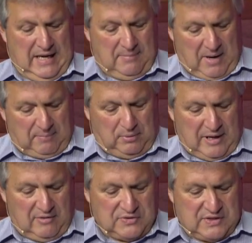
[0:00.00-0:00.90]
And my
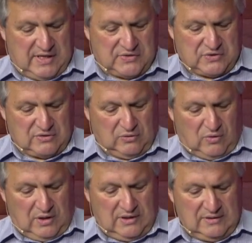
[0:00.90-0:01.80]
prayer is this:
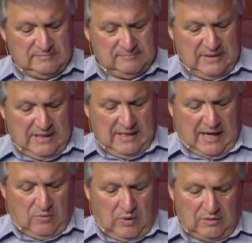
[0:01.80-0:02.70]
Lord,
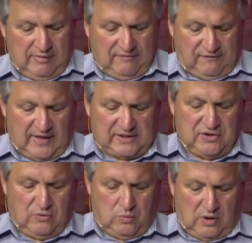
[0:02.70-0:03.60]
I want to reflect
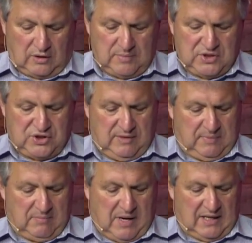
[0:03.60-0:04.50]
Your workmanship
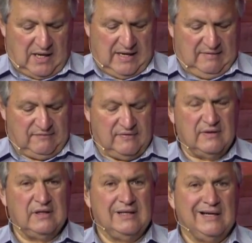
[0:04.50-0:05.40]
in my life.
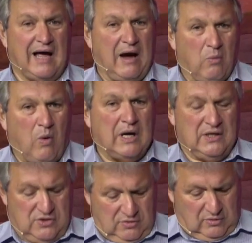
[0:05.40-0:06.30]
I want to
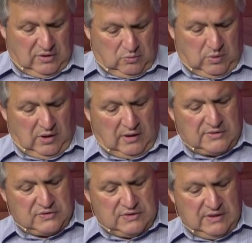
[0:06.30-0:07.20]
do good
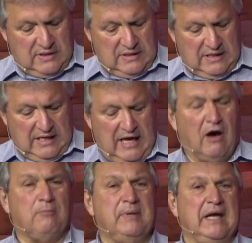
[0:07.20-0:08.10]
works.
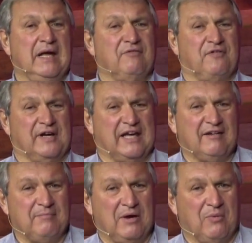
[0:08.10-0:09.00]
Help me and
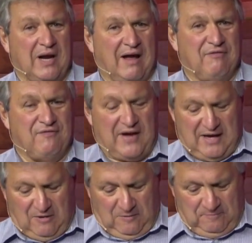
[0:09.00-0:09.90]
forgive me when I
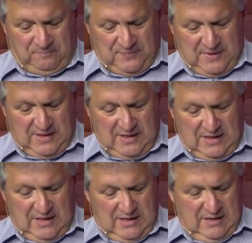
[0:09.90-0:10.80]
fail,
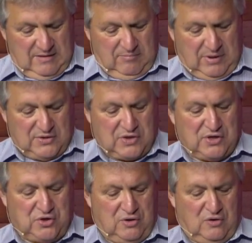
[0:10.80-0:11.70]
because I
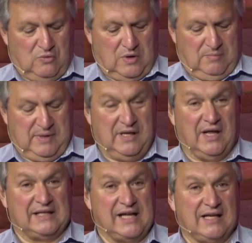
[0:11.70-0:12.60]
sure don't want to be
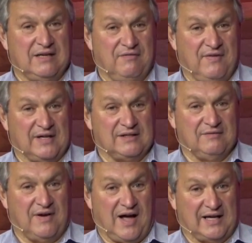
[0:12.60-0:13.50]
like that
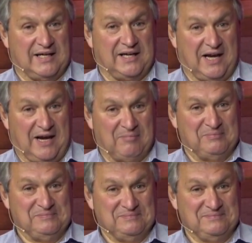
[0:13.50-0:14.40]
defective hockey game.
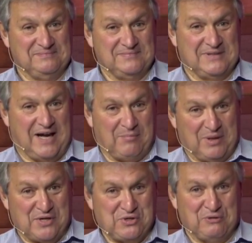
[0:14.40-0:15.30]
God
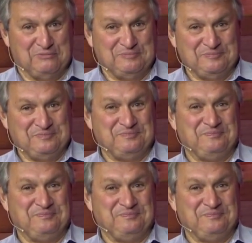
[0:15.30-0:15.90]
bless you.